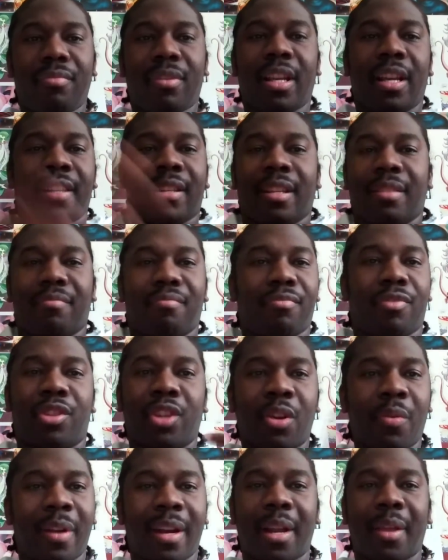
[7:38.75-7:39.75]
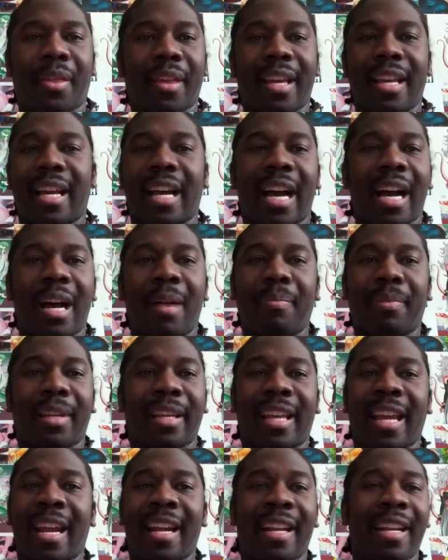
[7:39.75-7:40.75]
doesn't do anything
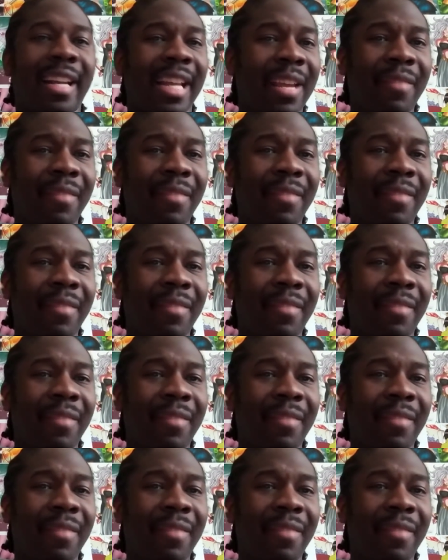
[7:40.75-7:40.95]
complicated.